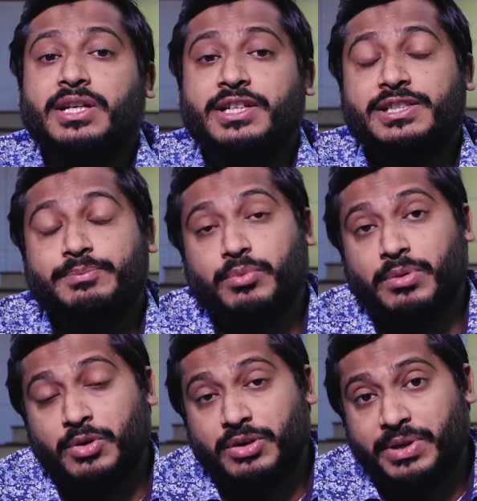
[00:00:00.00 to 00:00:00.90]
It is
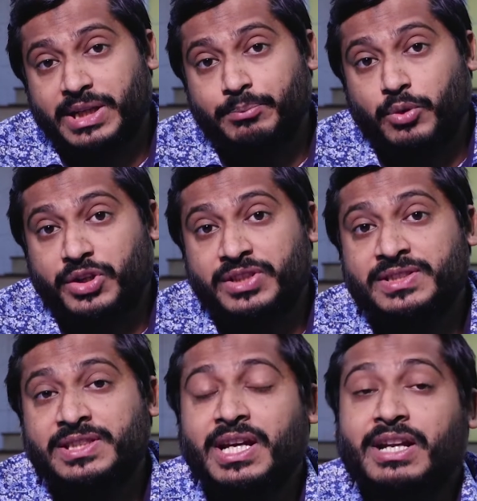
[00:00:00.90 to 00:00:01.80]
modified the
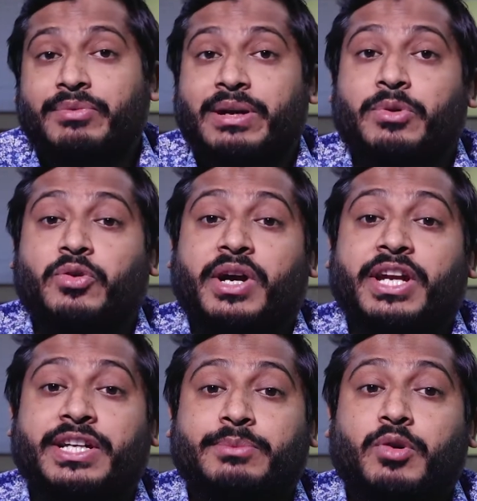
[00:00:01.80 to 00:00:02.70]
potency and
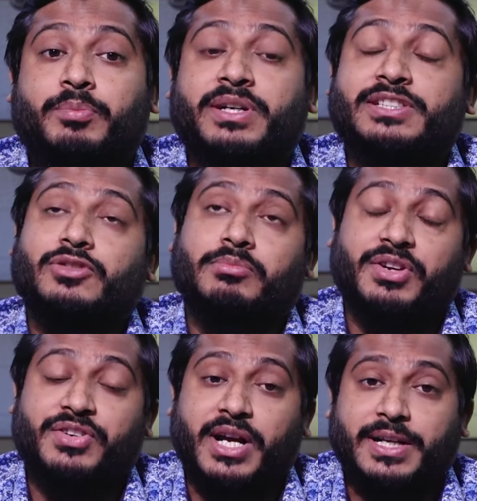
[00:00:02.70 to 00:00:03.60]
pharmacokinetic properties of the
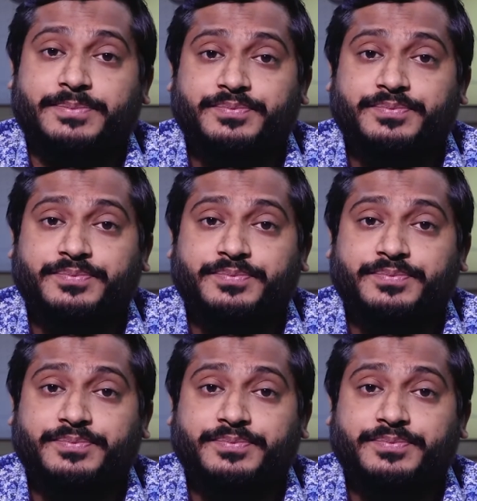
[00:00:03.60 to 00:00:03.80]
drug.